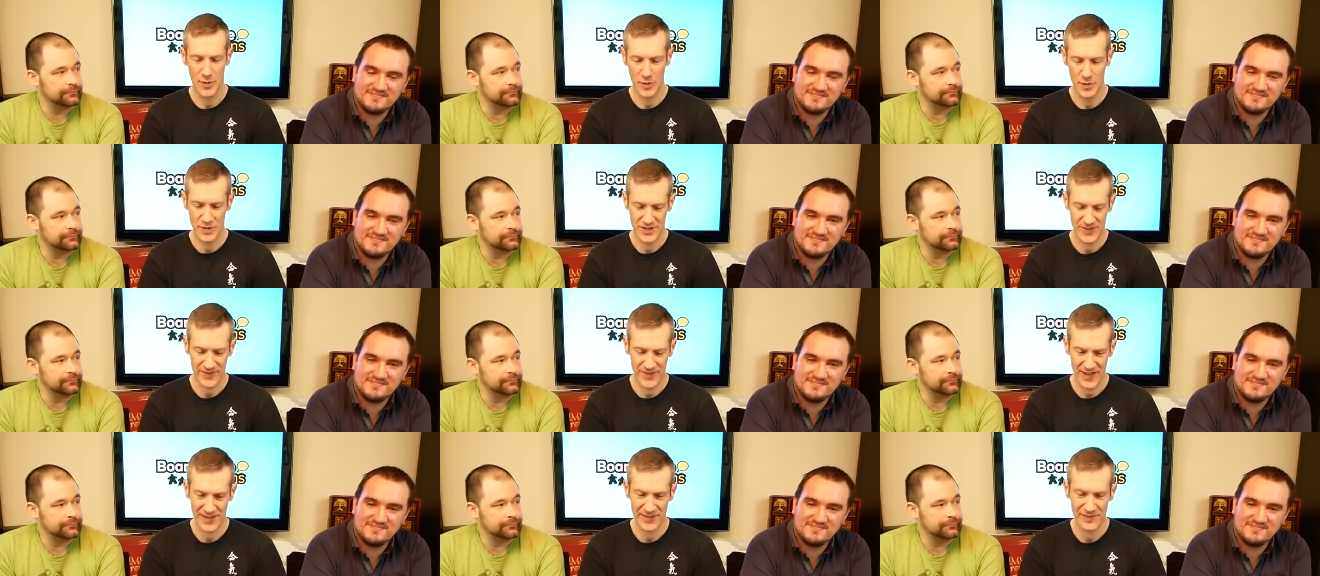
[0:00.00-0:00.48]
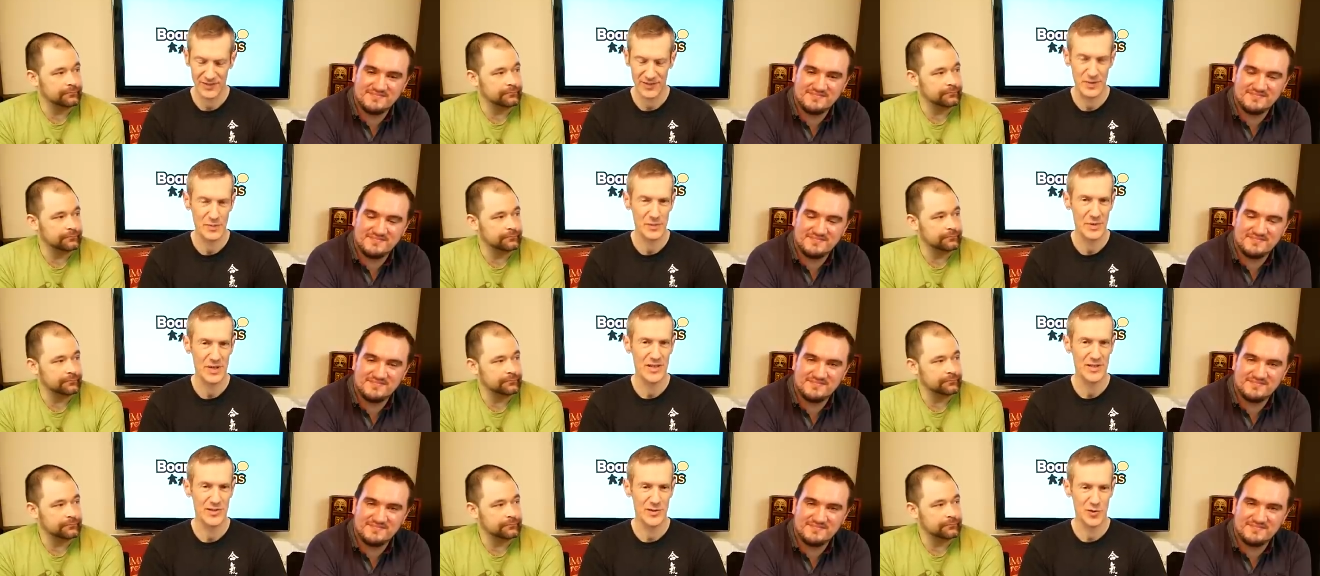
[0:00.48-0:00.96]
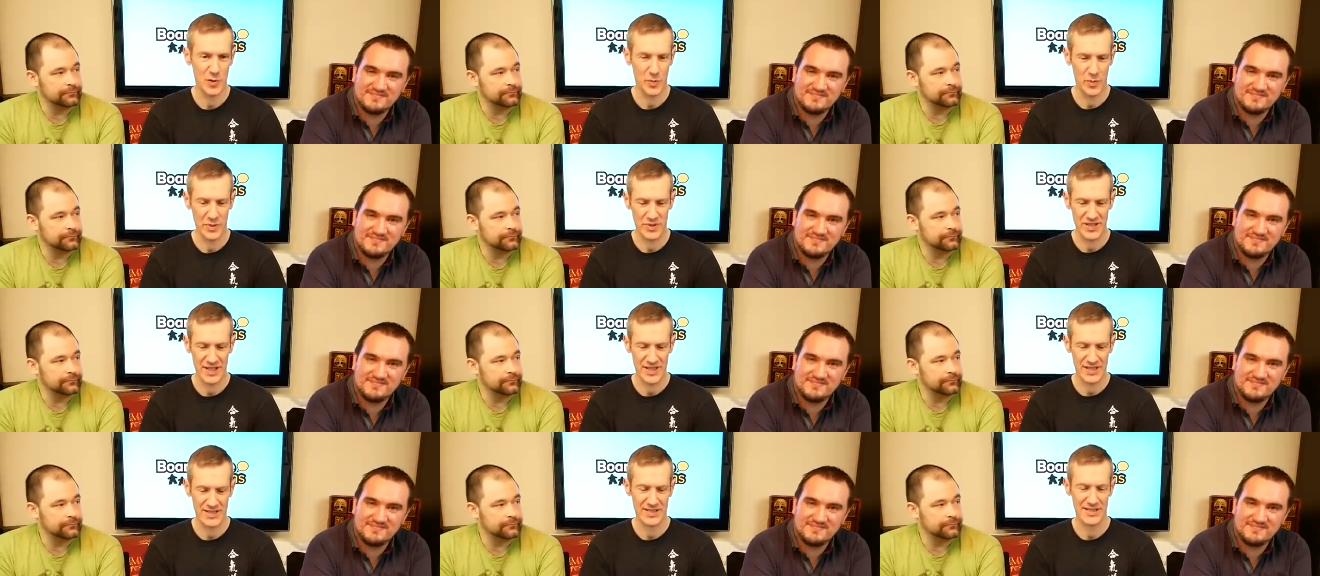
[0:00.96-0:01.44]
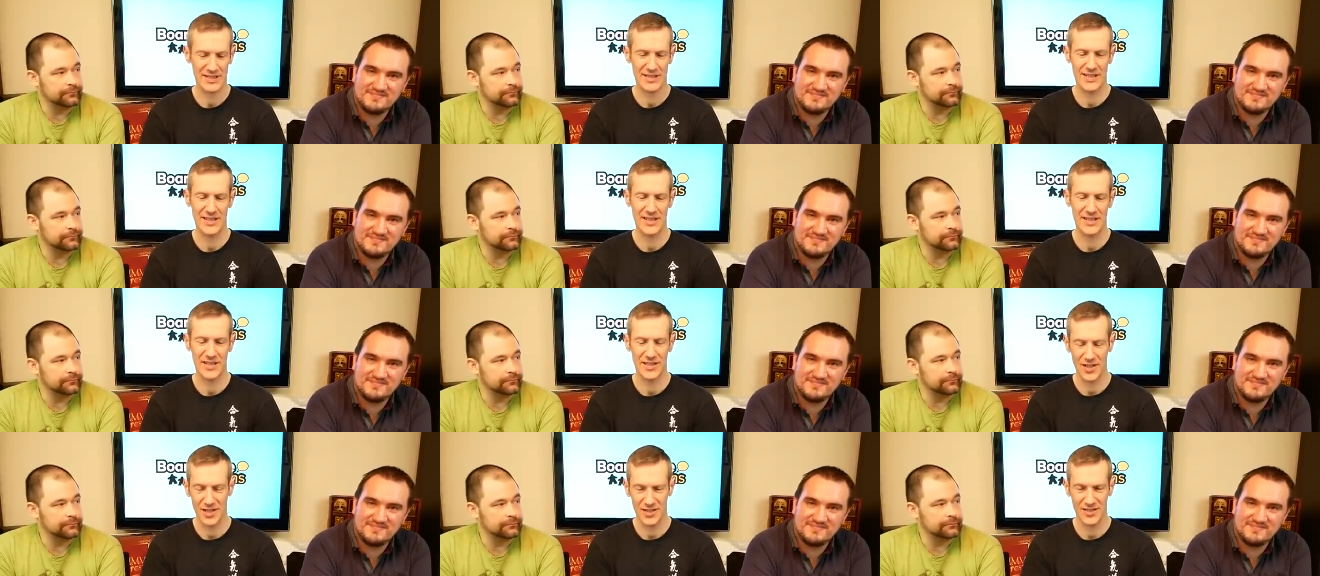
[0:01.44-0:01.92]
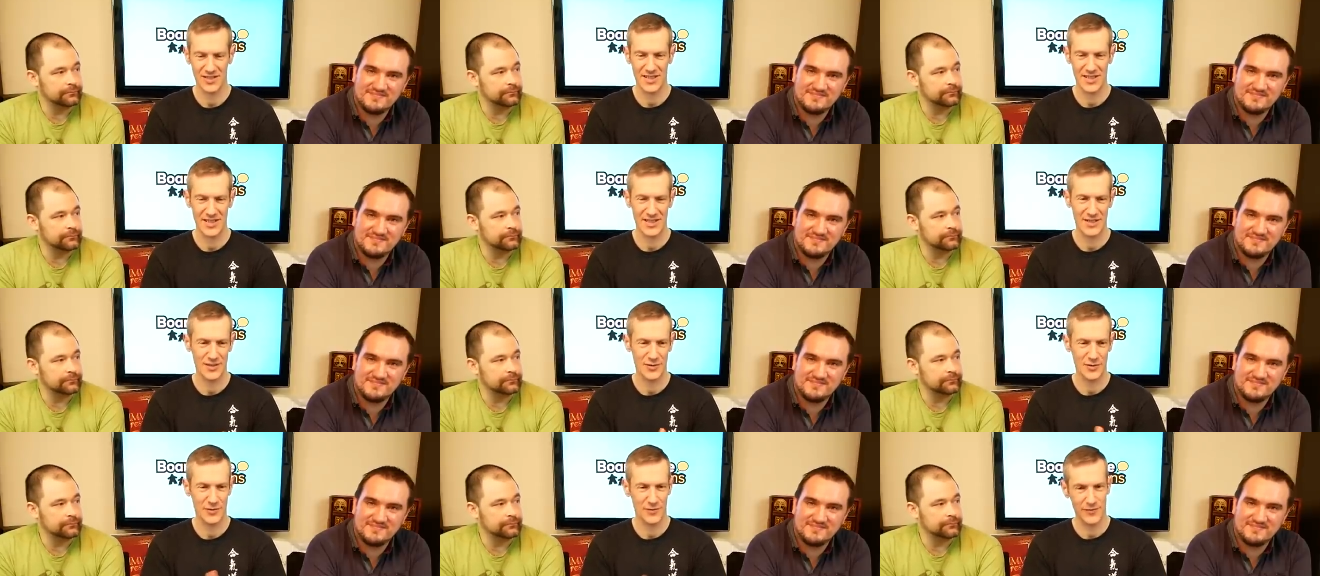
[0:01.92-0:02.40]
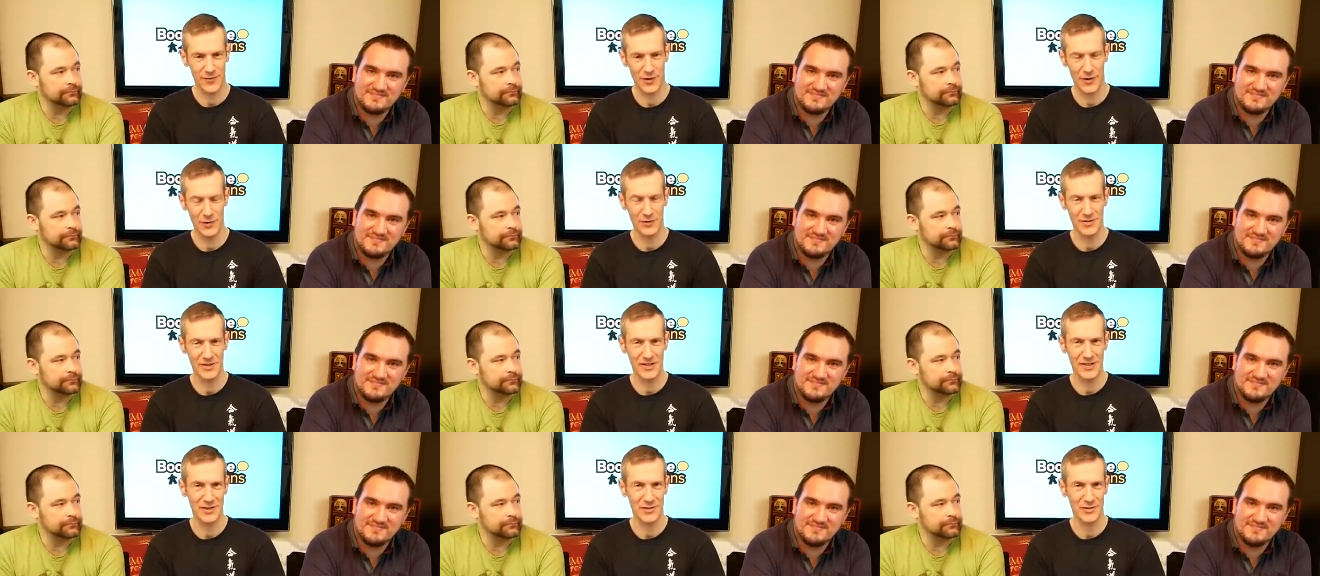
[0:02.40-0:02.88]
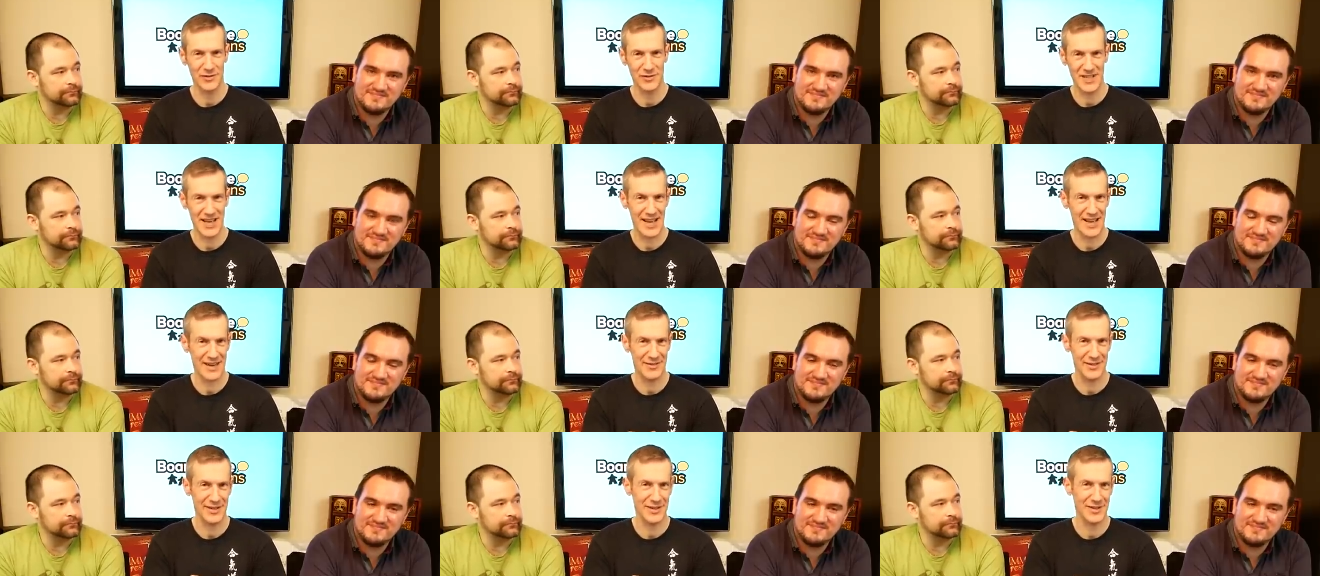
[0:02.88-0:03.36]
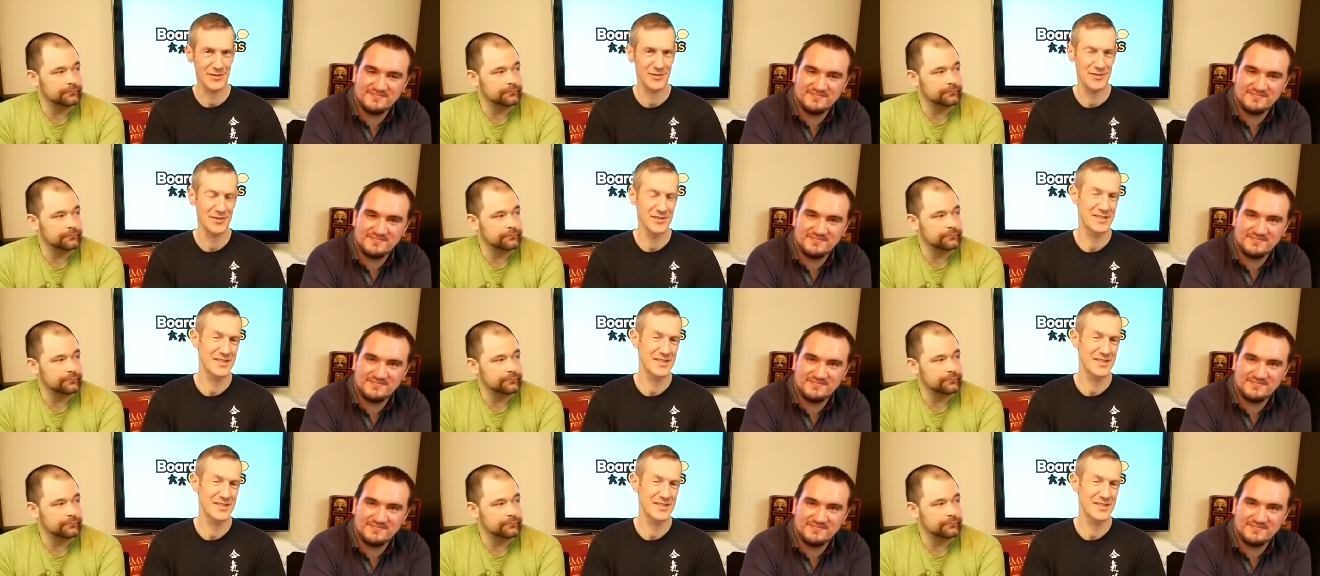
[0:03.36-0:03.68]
Speaker 1: which effectively means you're potentially cutting or folding or tearing or